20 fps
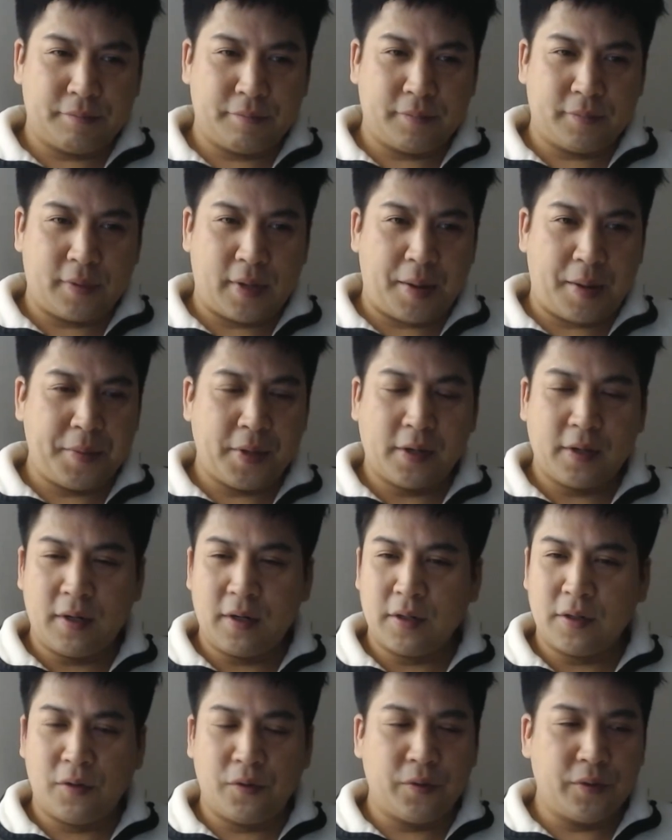I'm not
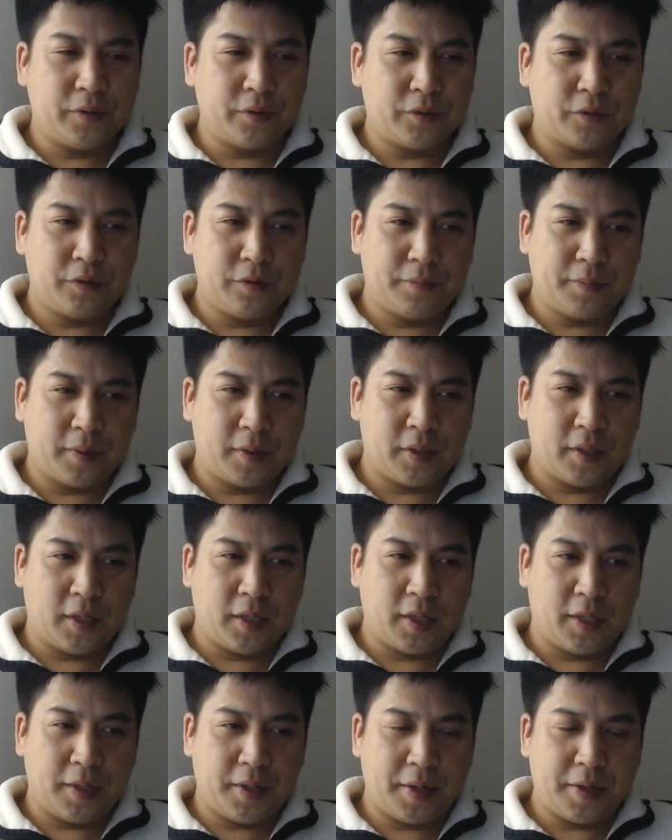gonna go
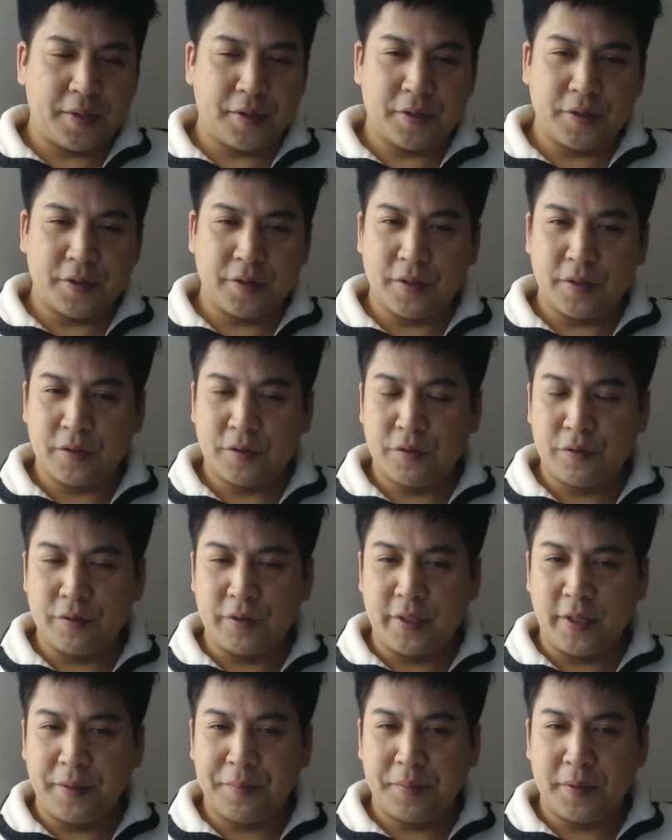too
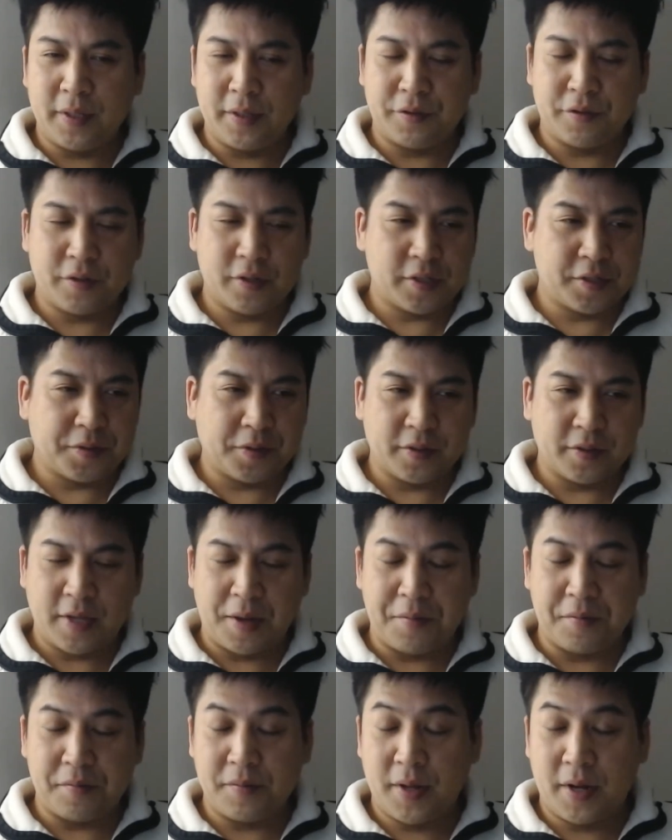deeply into this because
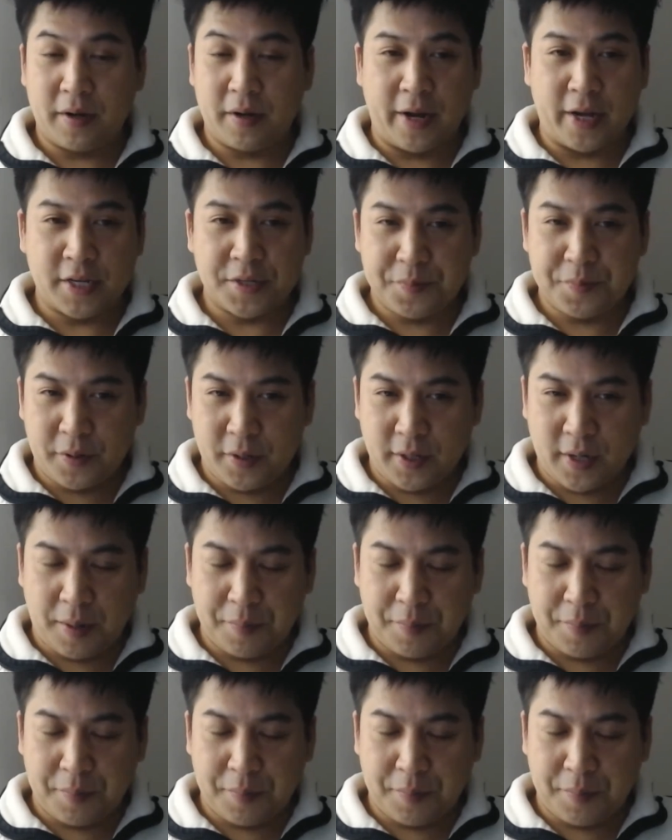I'm not an expert.